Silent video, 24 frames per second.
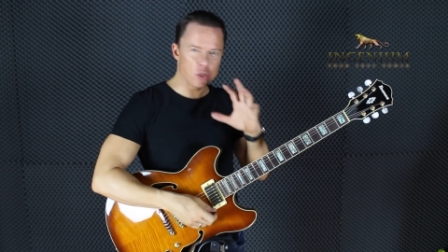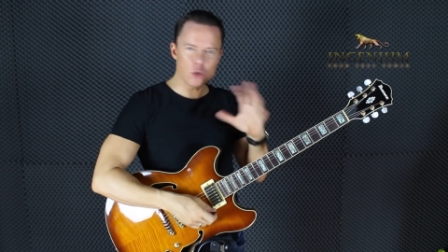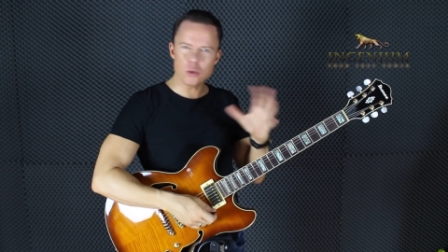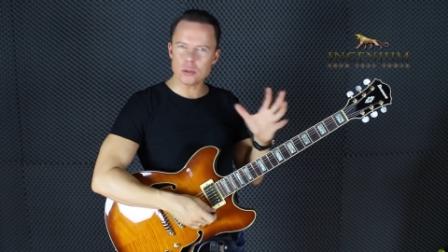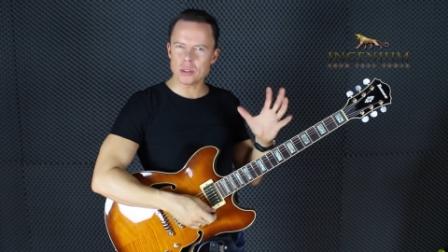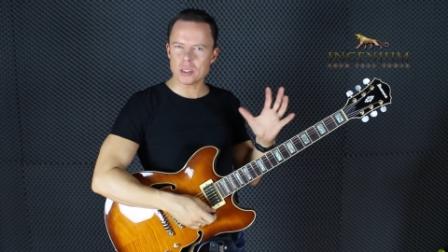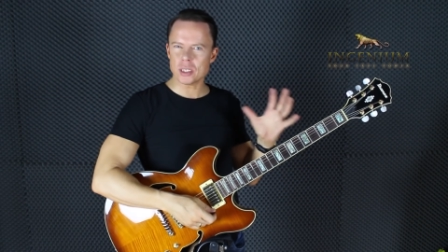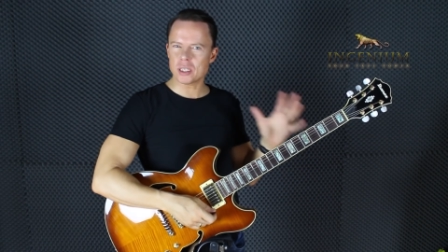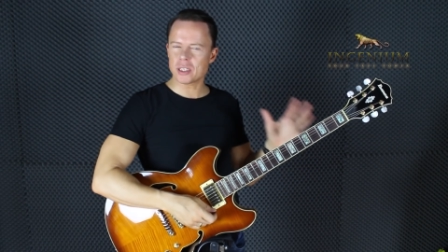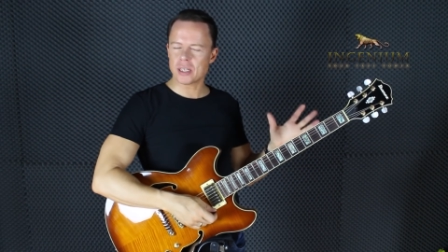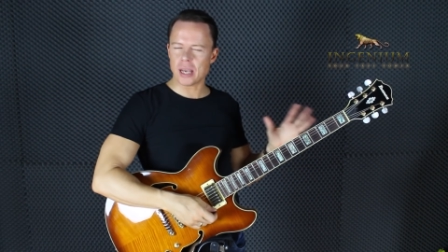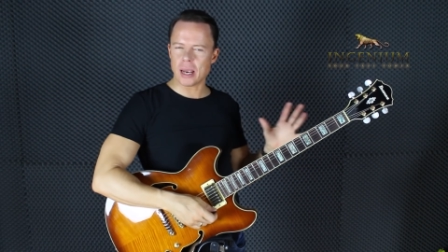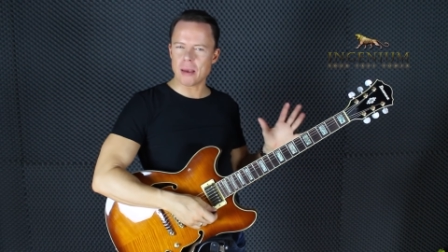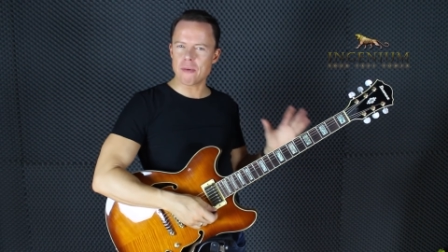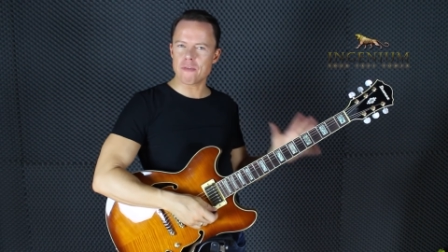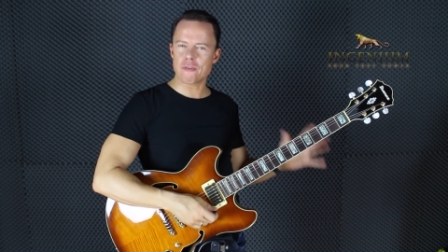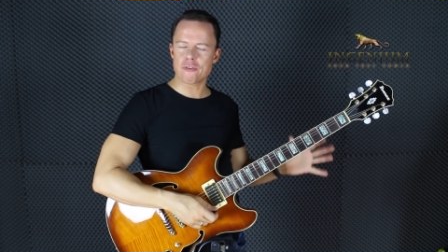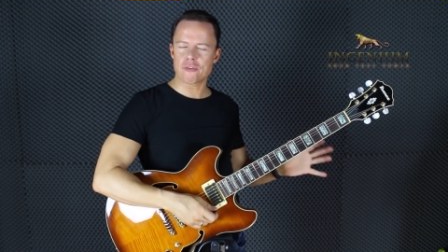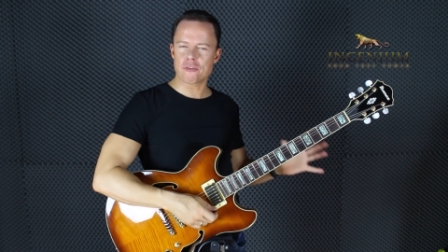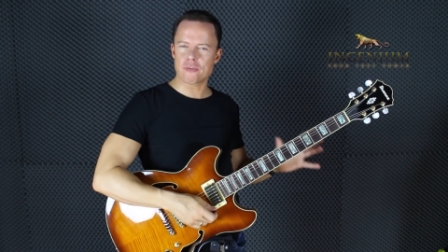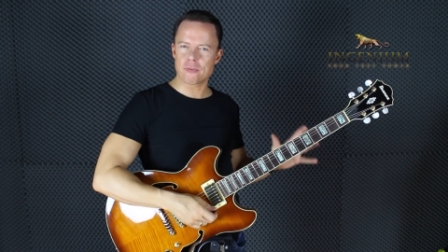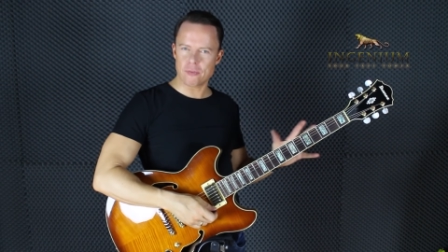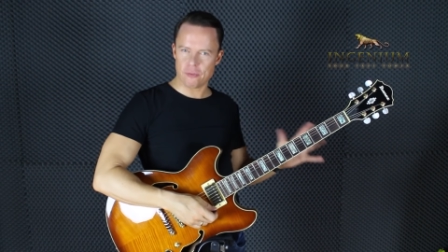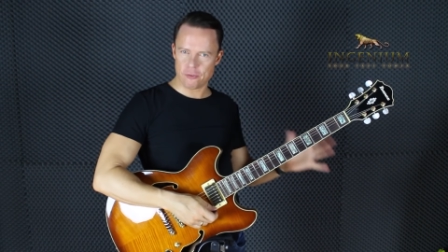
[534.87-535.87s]
use the same
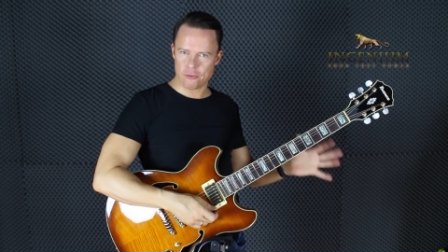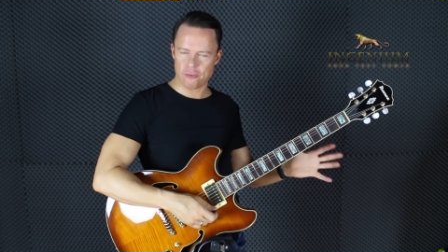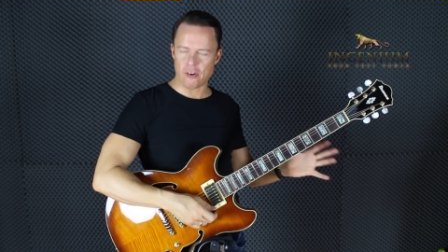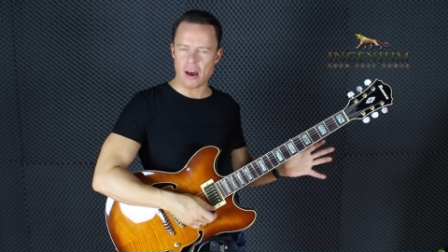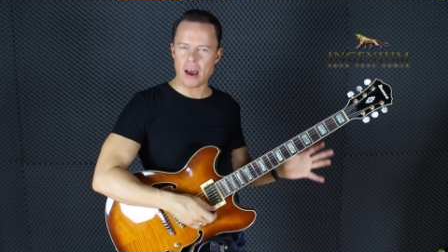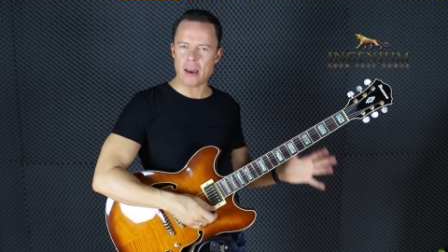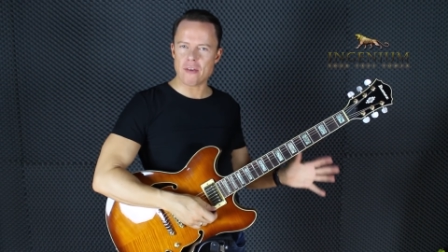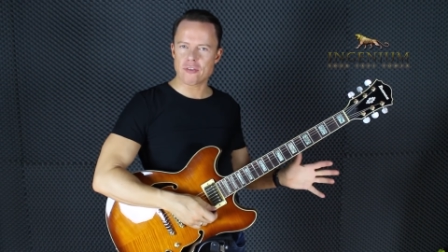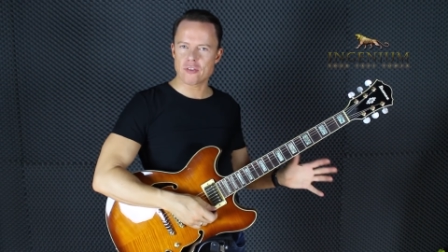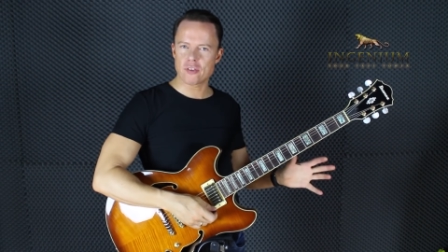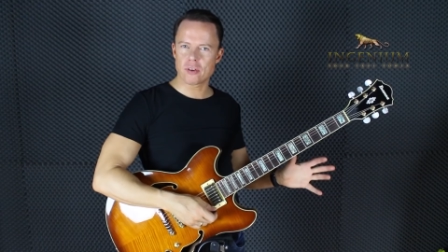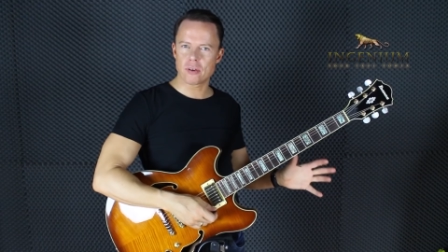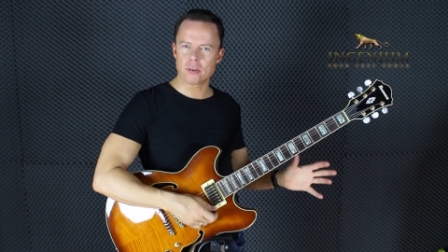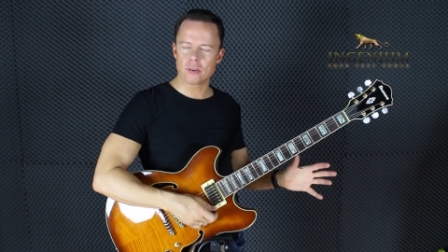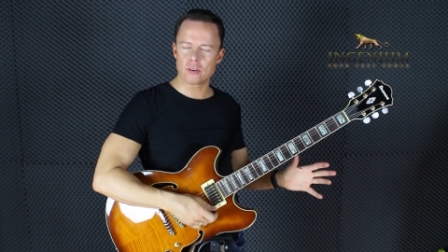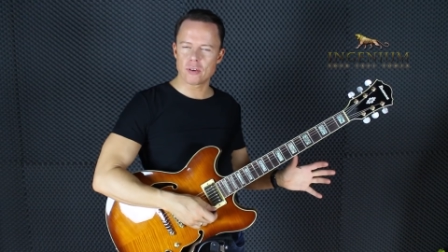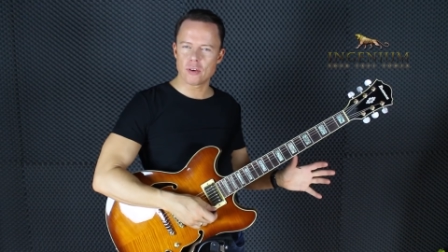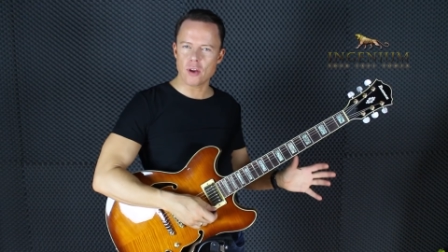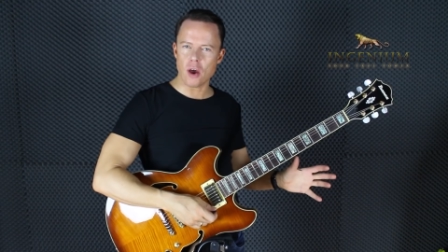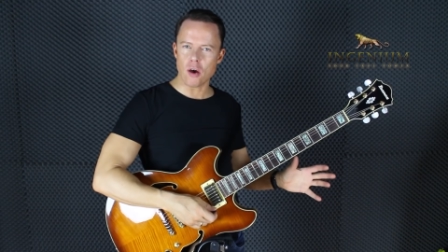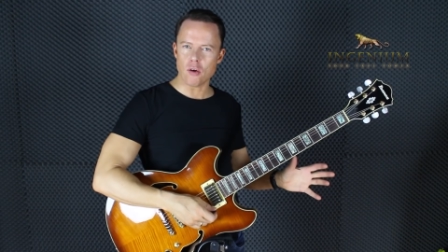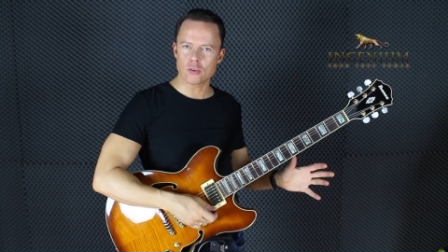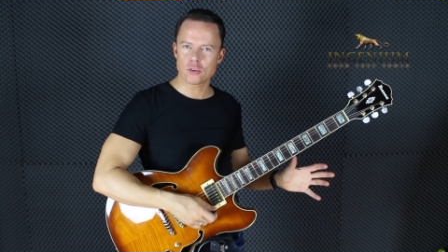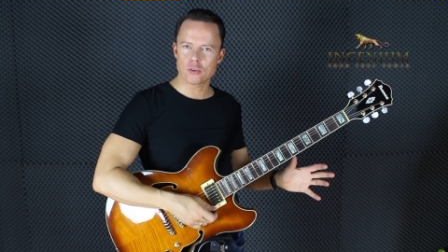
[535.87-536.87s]
five
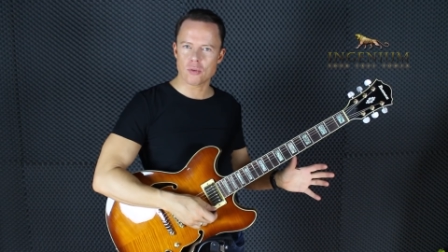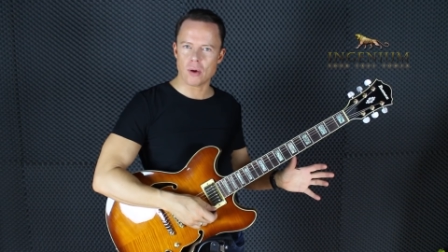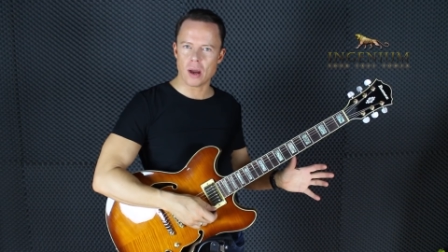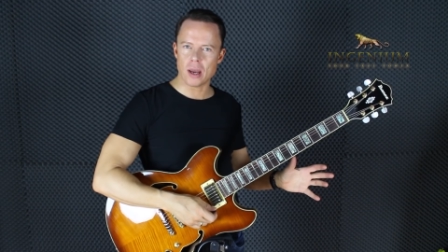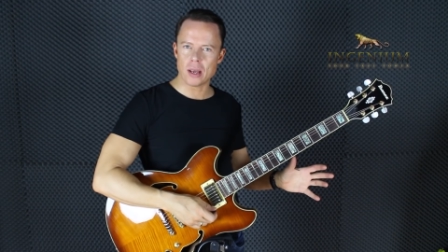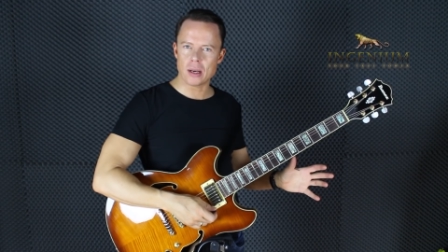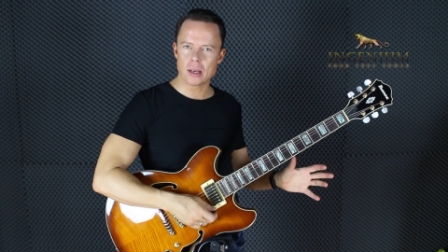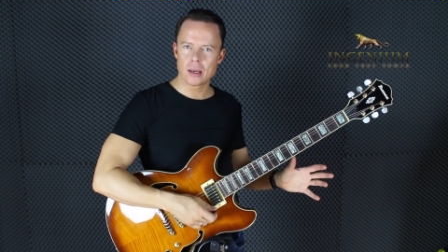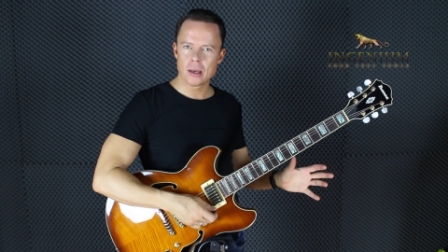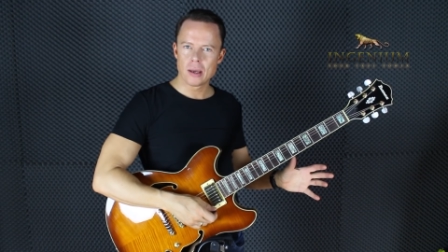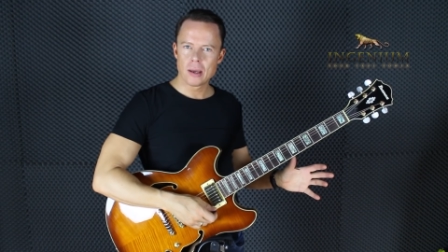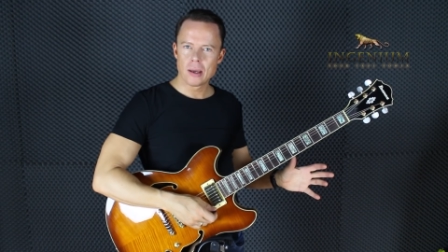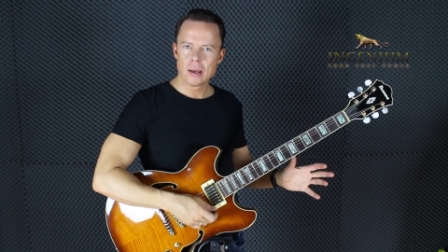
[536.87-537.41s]
notes, right?